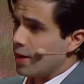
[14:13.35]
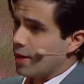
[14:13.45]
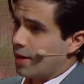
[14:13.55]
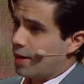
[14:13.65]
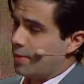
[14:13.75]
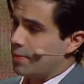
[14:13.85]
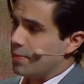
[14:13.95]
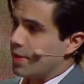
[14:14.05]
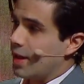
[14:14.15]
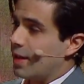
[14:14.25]

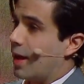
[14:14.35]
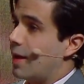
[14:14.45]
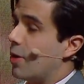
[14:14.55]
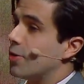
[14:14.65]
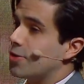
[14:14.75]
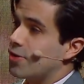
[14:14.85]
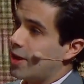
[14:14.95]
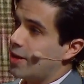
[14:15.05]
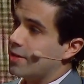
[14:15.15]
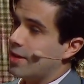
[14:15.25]
Generoso
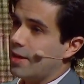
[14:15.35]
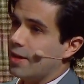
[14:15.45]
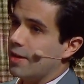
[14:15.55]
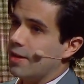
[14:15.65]
said,